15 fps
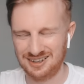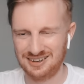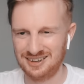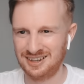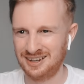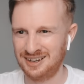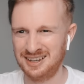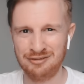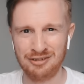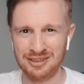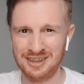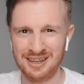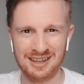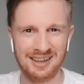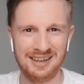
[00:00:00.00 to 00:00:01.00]
Even
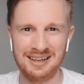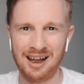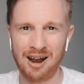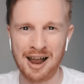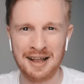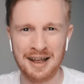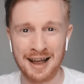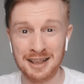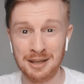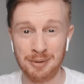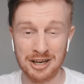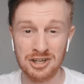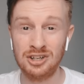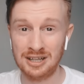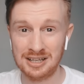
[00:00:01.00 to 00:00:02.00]
the
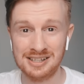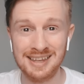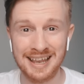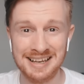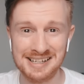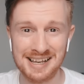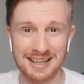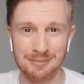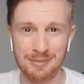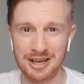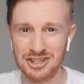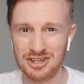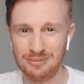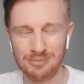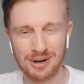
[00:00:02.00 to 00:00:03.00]
animation, it's nice
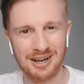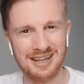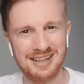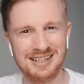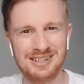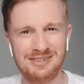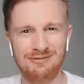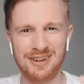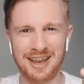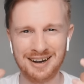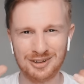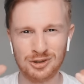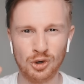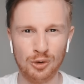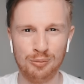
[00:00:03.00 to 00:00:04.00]
animation, but it's very,
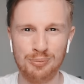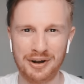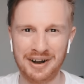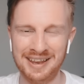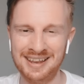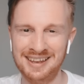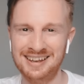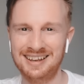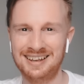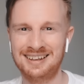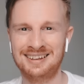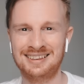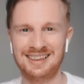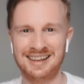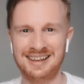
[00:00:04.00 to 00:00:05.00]
too bright
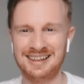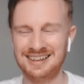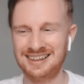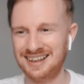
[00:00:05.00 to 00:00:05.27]
and